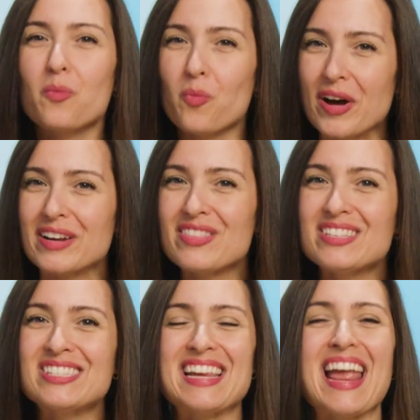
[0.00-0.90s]
One of the
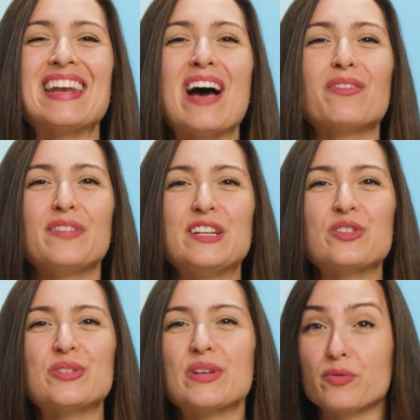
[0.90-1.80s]
standout
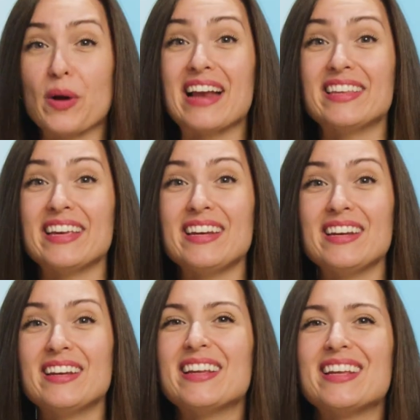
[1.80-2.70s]
features of RADKit
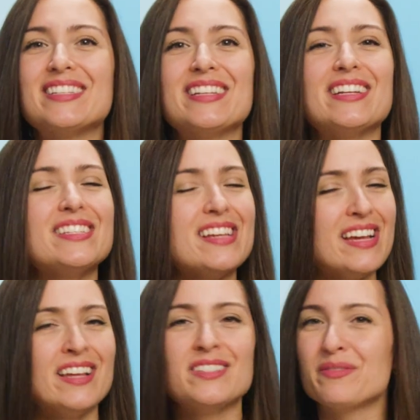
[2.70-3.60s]
is its
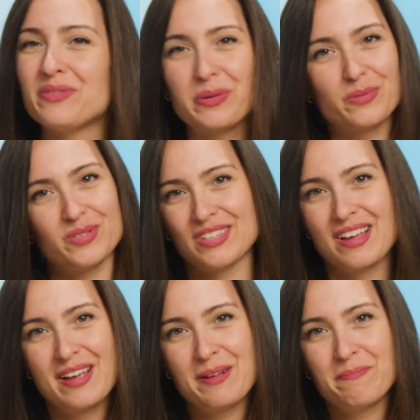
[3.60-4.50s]
ease of use.
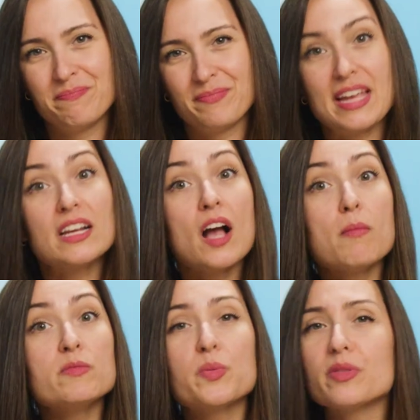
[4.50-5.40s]
It
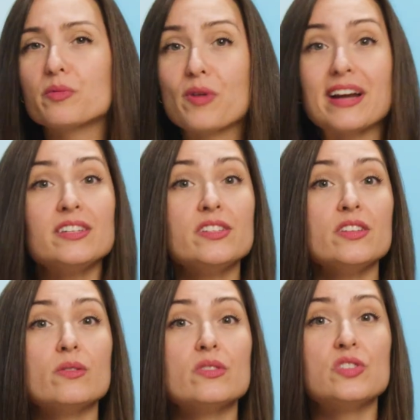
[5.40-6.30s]
comes with
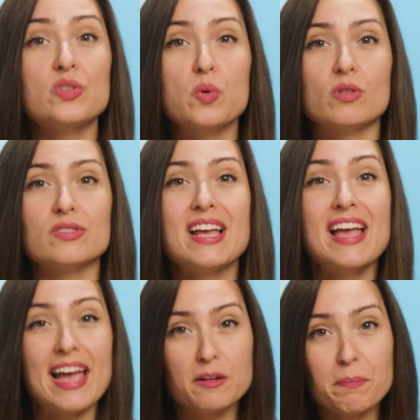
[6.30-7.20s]
ready-to-use tools
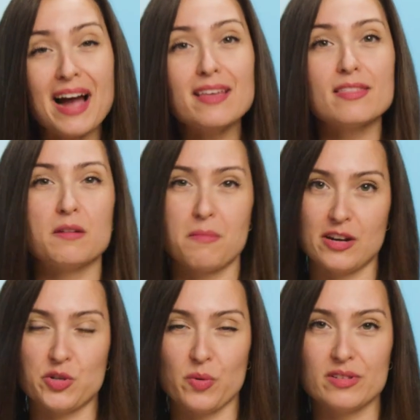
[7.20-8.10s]
and Python
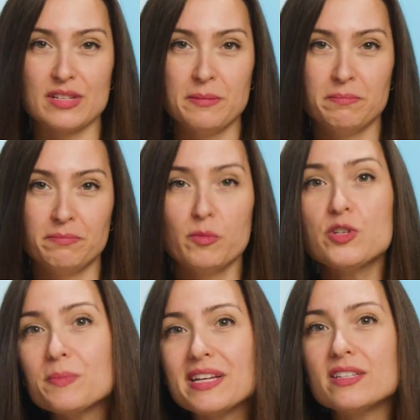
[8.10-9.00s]
modules,
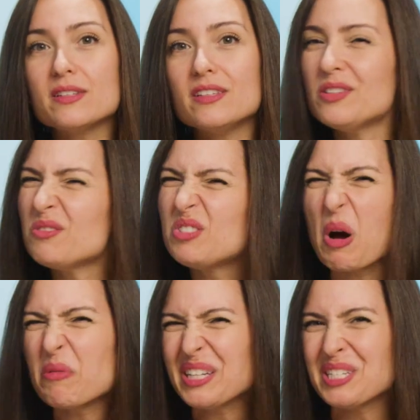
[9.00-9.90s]
which means you
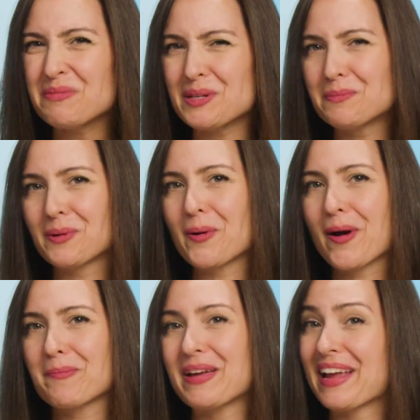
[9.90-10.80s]
don't need to be a
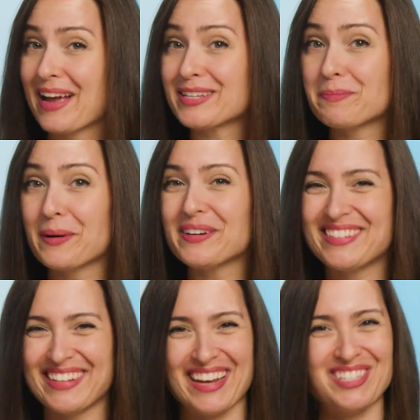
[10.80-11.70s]
programming expert
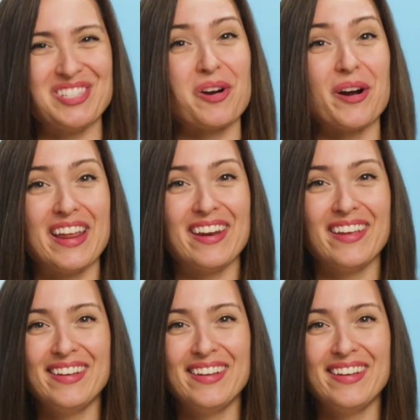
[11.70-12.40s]
to get started.